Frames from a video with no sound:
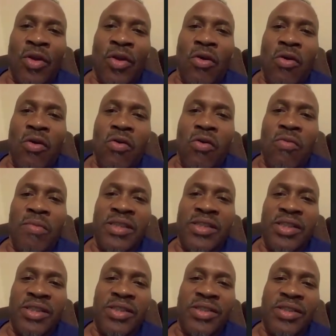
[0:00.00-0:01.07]
go home and
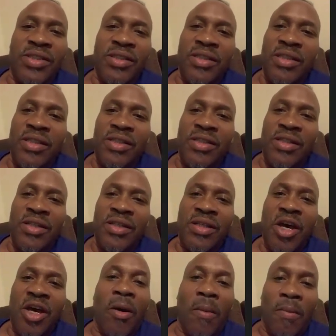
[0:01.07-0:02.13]
just
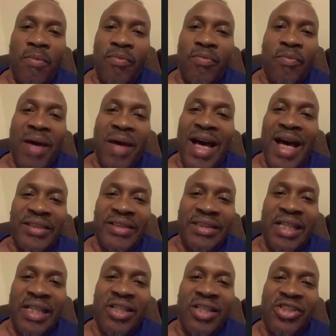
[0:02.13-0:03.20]
help
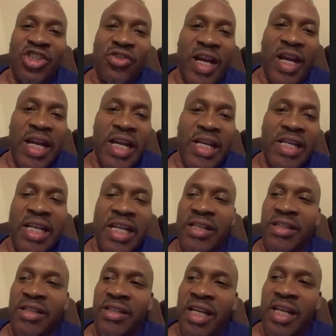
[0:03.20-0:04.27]
boxing and
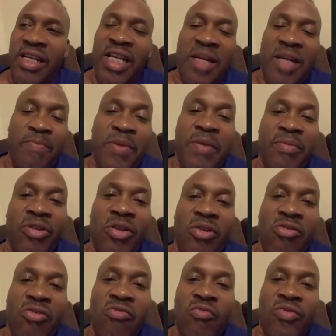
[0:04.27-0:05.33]
train and let people
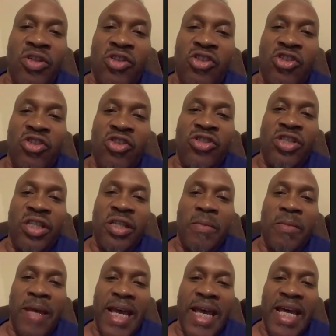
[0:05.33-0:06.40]
know the goods and
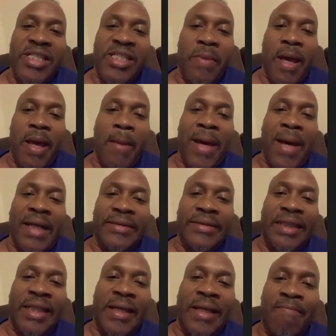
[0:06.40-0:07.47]
the bads about
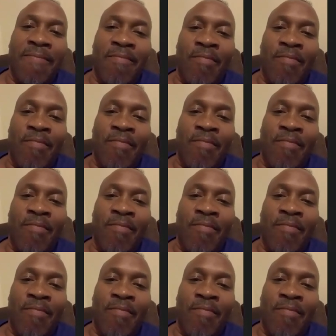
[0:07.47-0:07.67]
boxing.